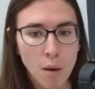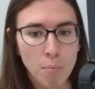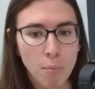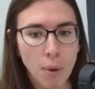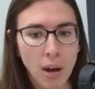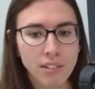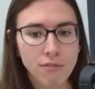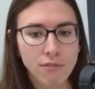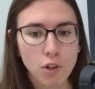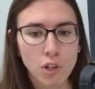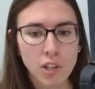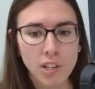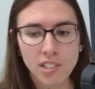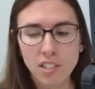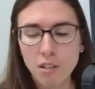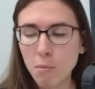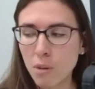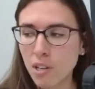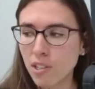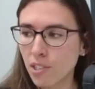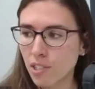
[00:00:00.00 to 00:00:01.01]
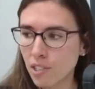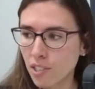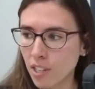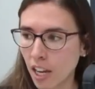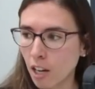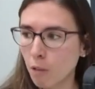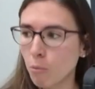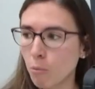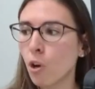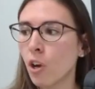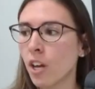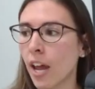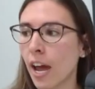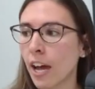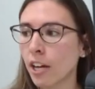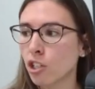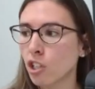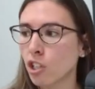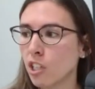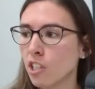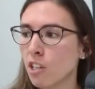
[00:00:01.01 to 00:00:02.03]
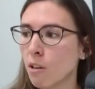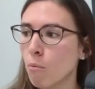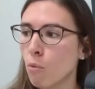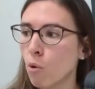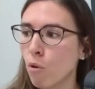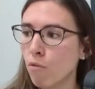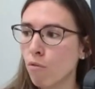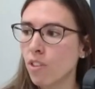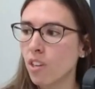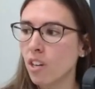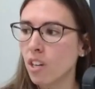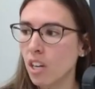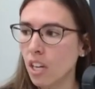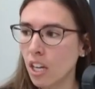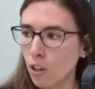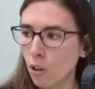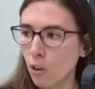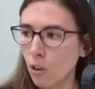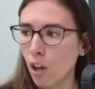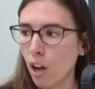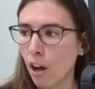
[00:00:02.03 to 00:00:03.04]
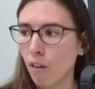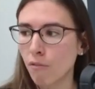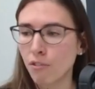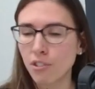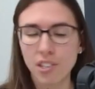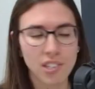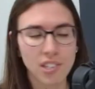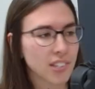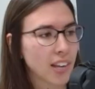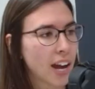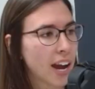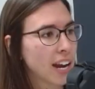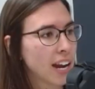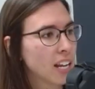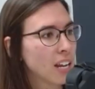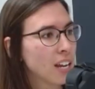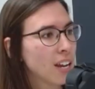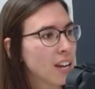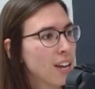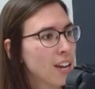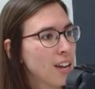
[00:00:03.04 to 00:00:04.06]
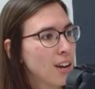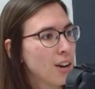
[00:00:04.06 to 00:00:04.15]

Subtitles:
But for this to be sustainable and actually to move the needle of society,